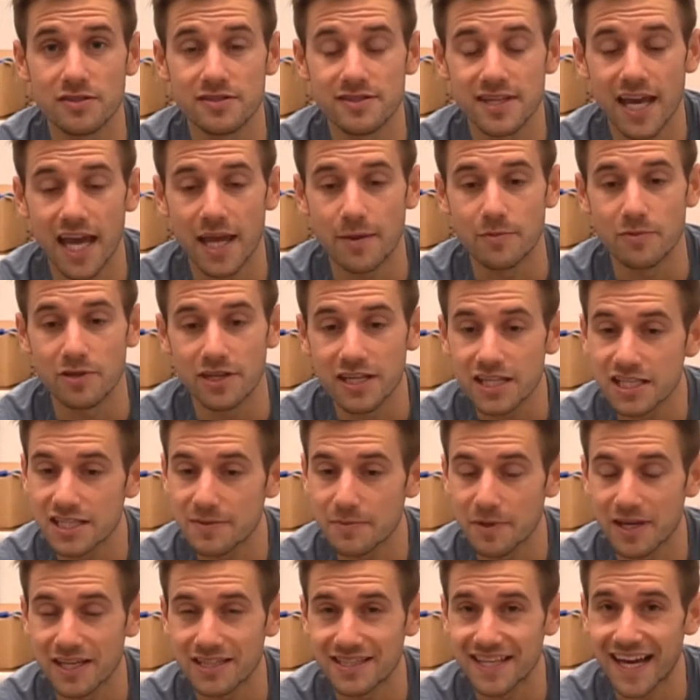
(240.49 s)
the same. You need to
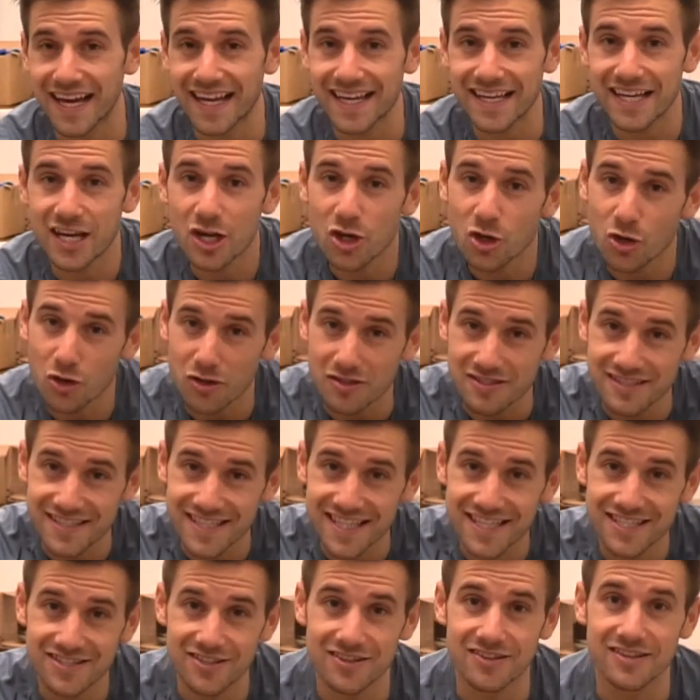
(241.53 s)
be in that
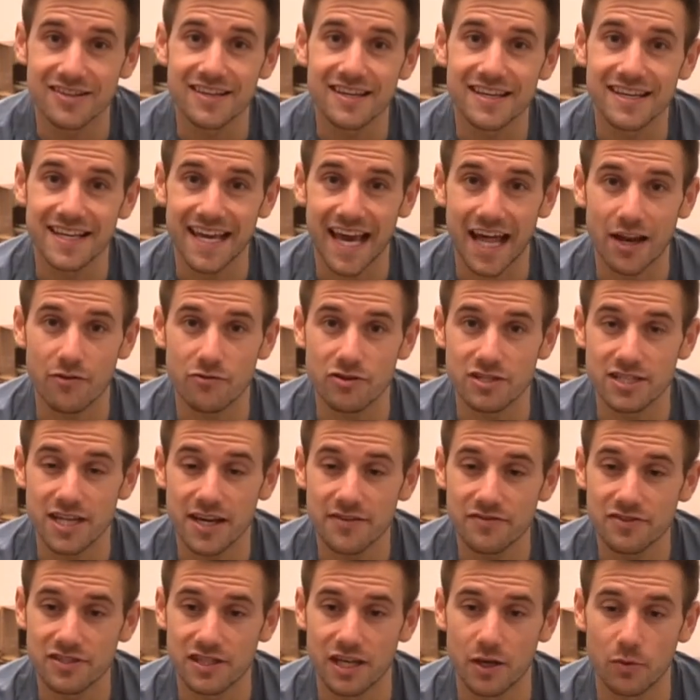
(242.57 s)
consistent calorie
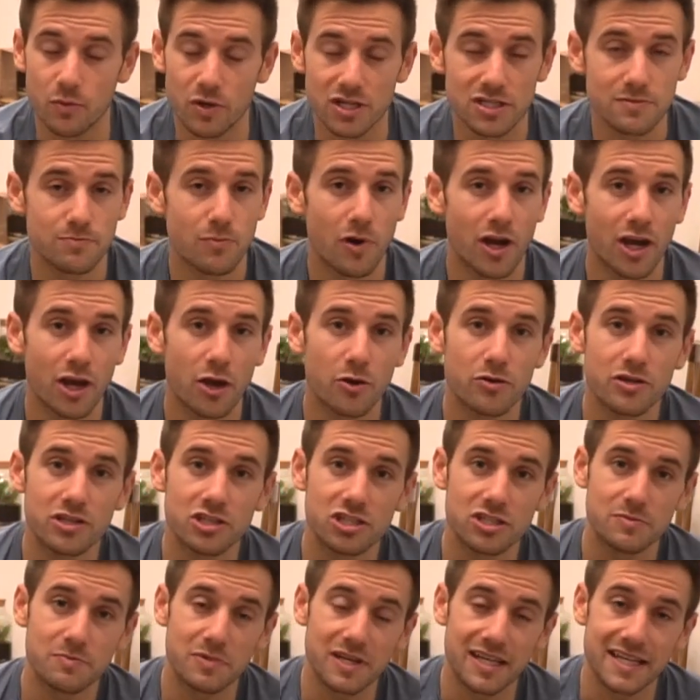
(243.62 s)
deficit, which might only
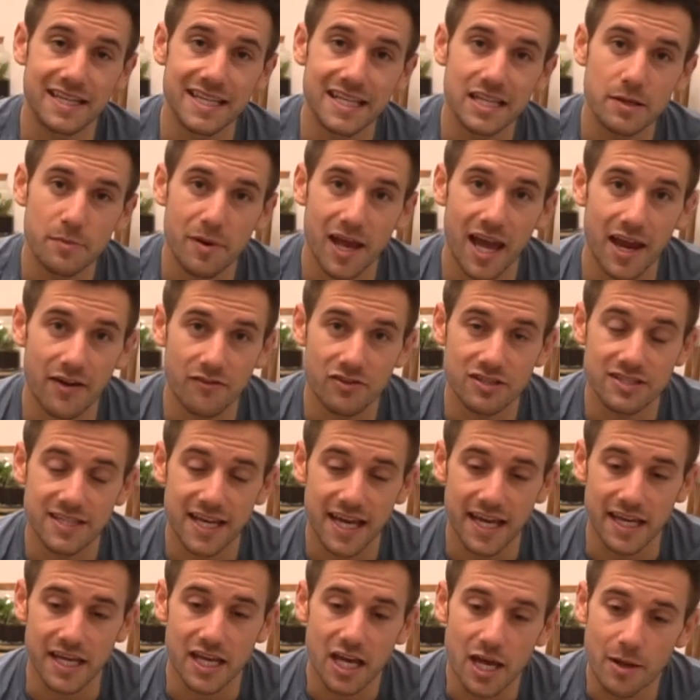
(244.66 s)
just be a little bit every
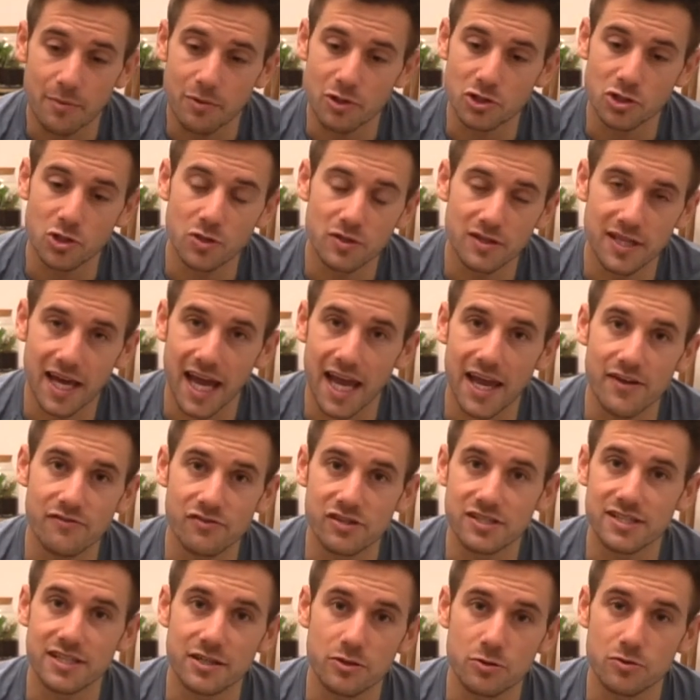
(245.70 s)
day, but doing that
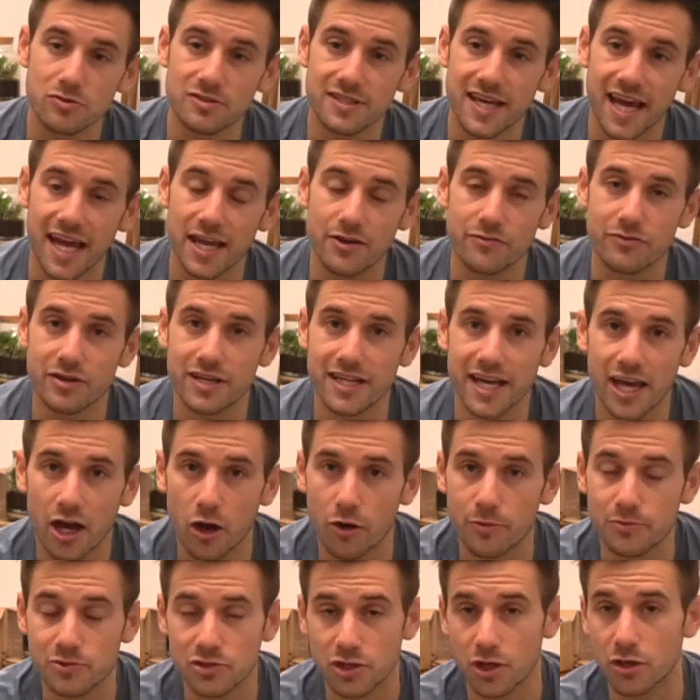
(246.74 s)
every single day really helps.